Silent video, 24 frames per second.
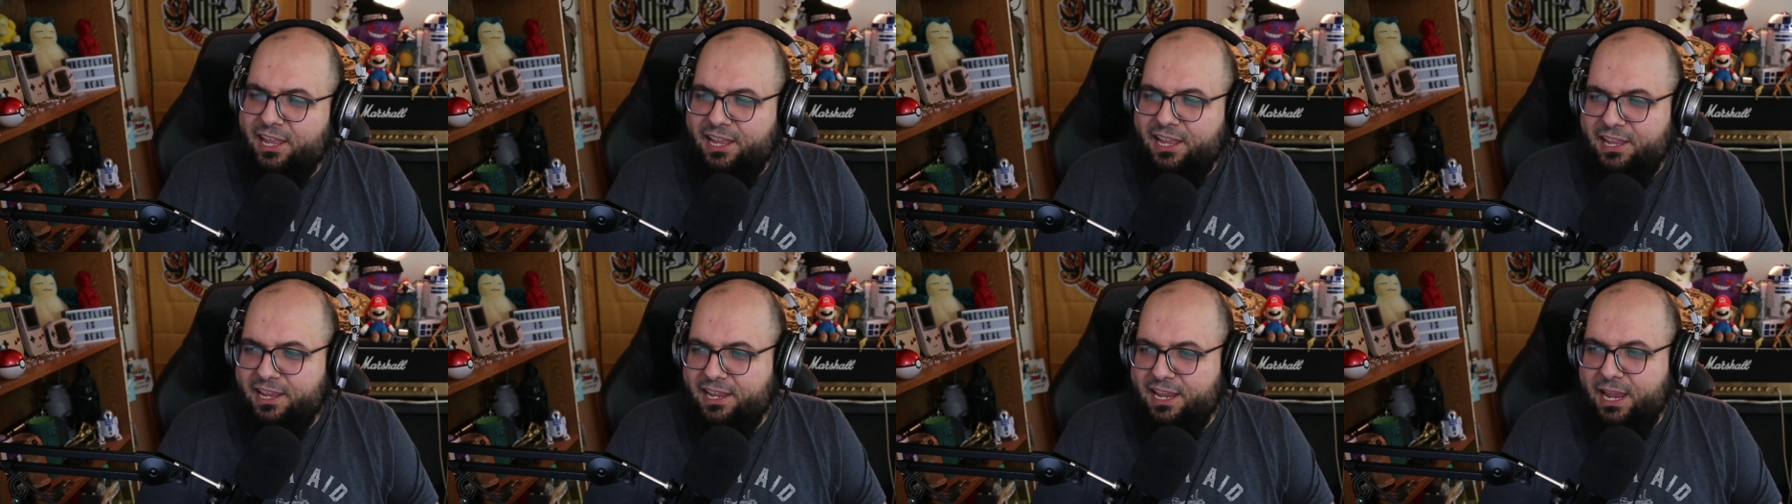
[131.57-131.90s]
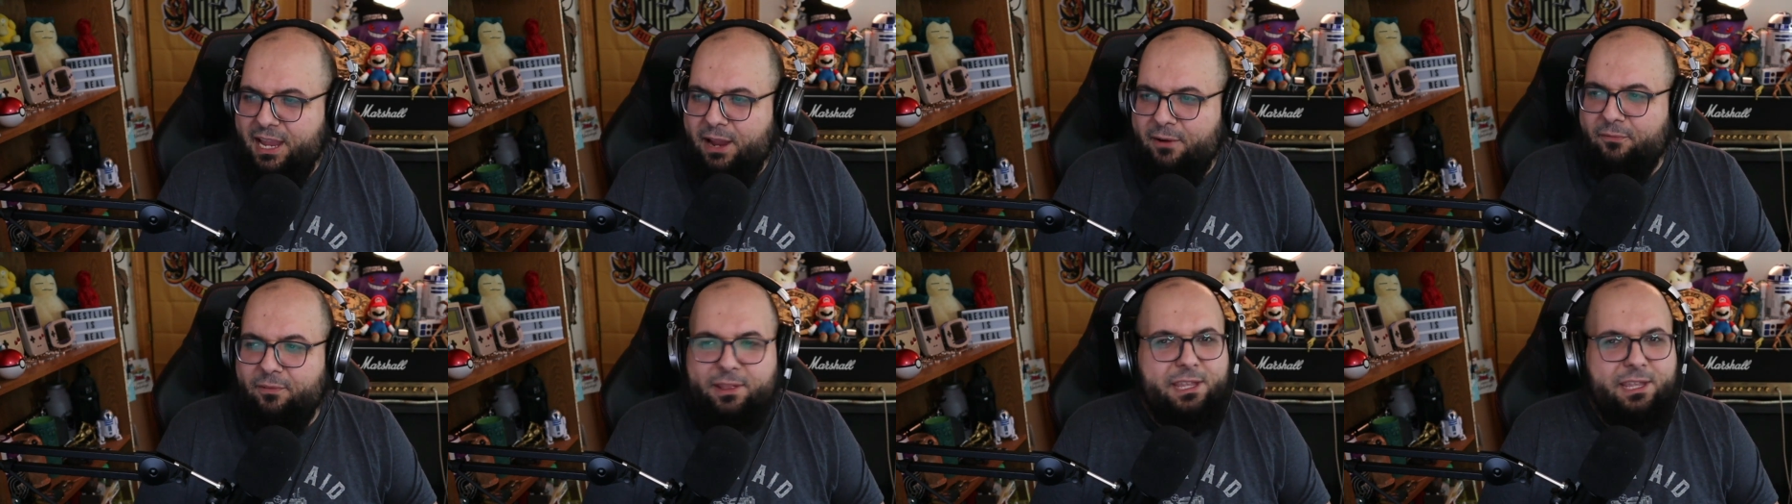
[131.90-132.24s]
You
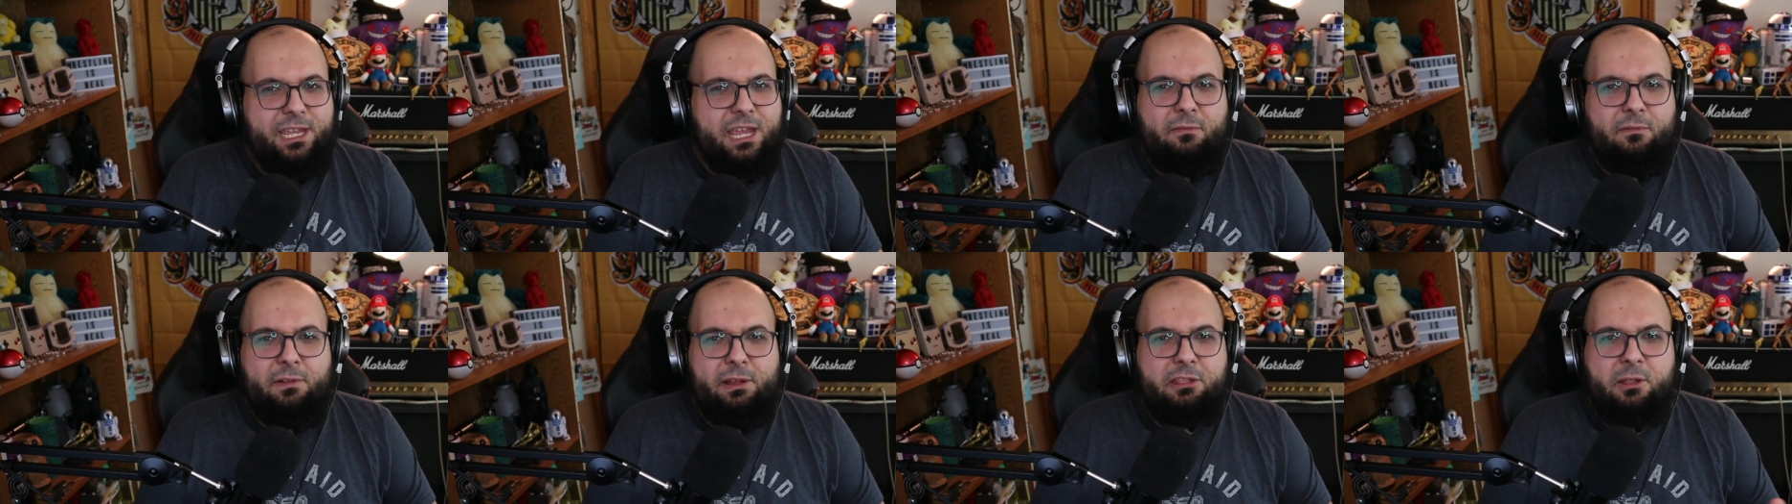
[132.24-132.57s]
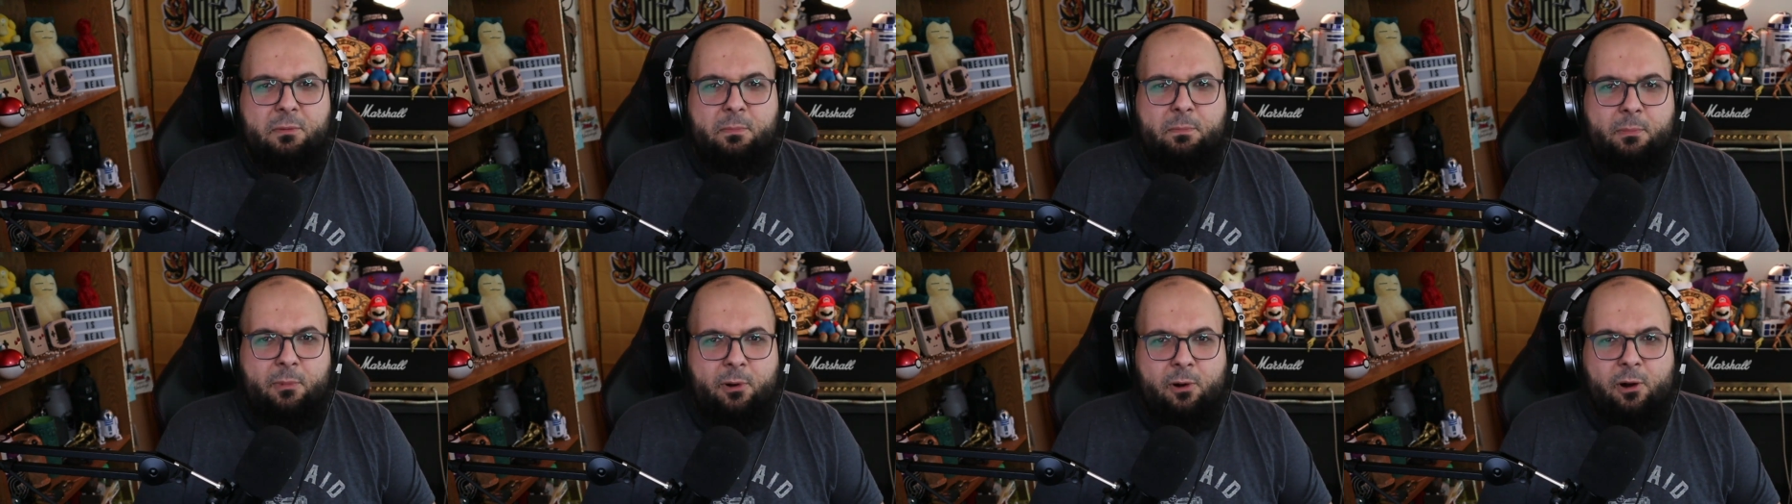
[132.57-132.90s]
have like some
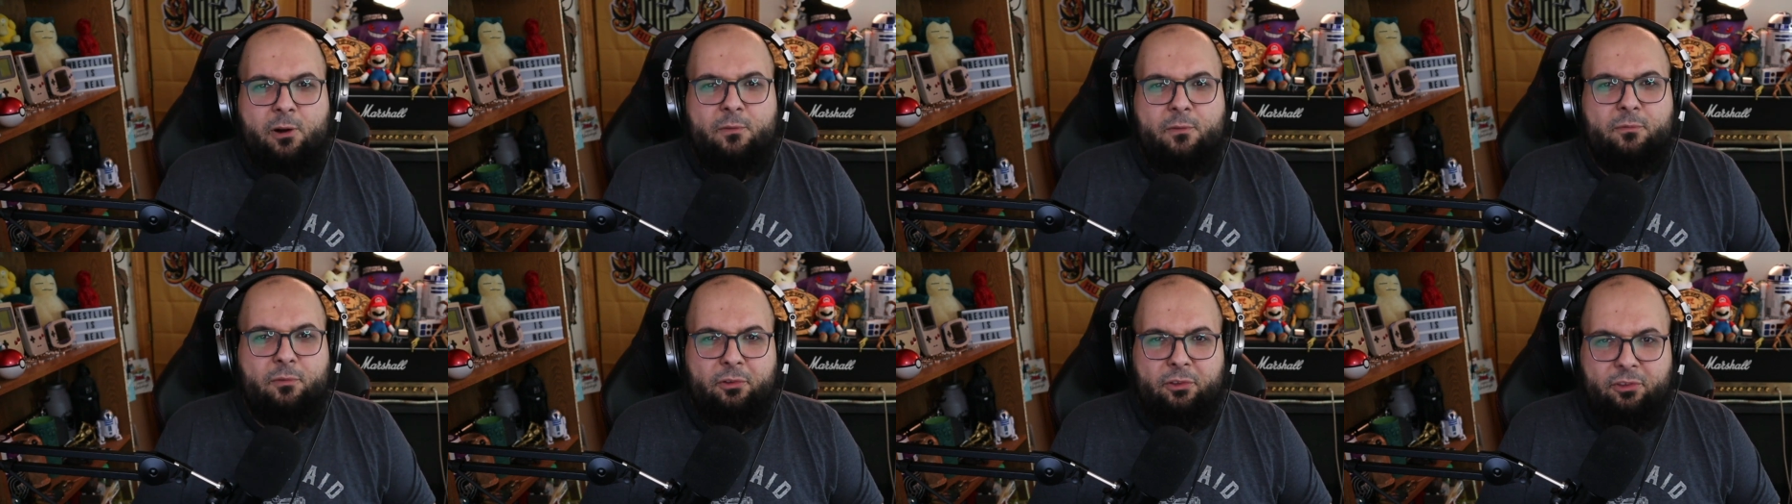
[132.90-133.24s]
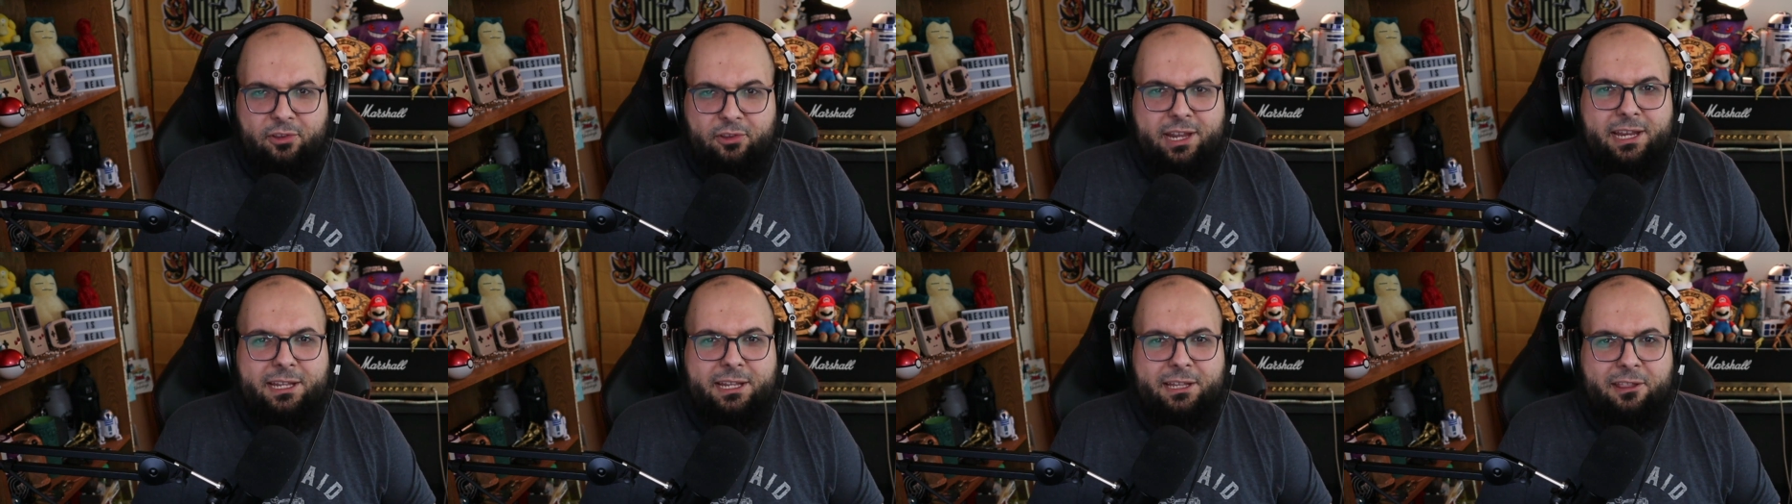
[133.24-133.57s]
Marvel
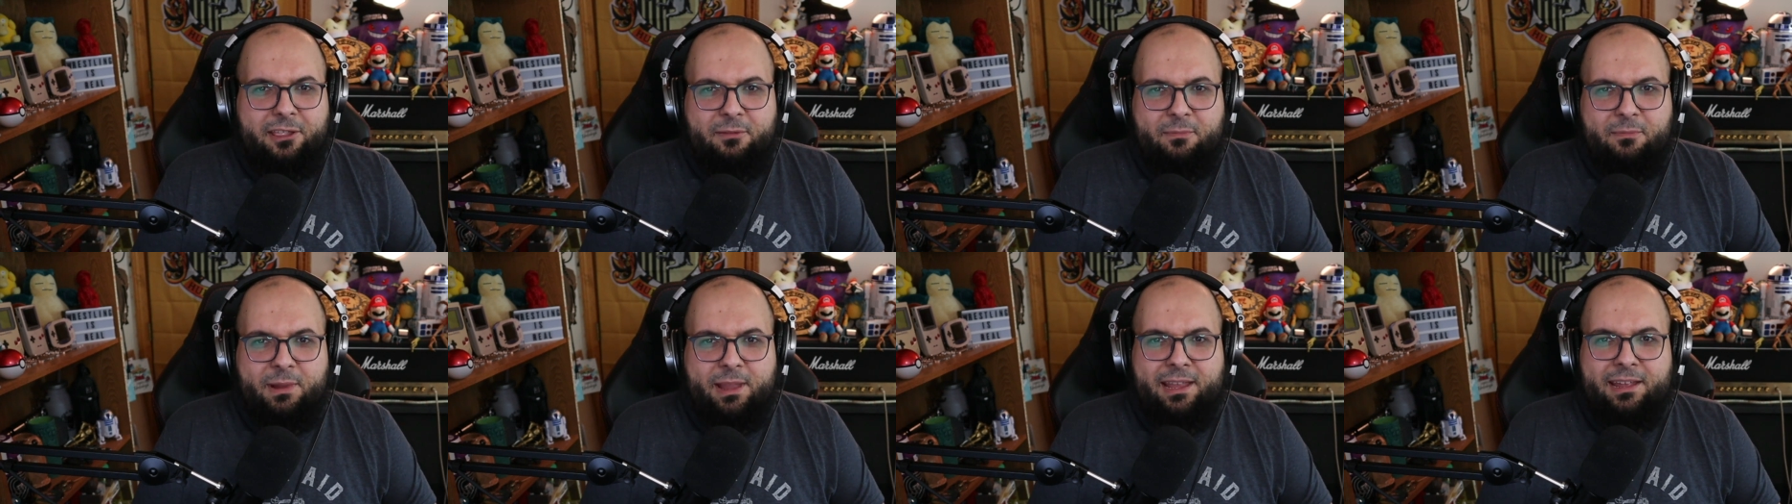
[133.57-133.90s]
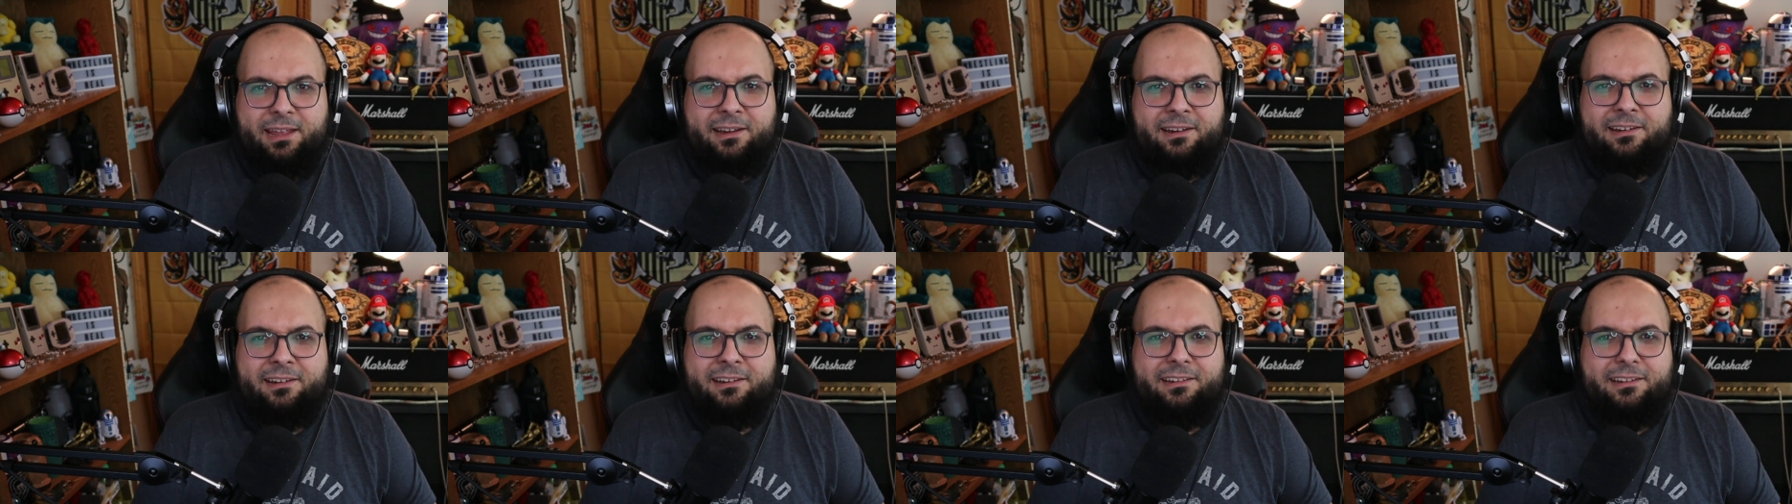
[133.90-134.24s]
Titans, man.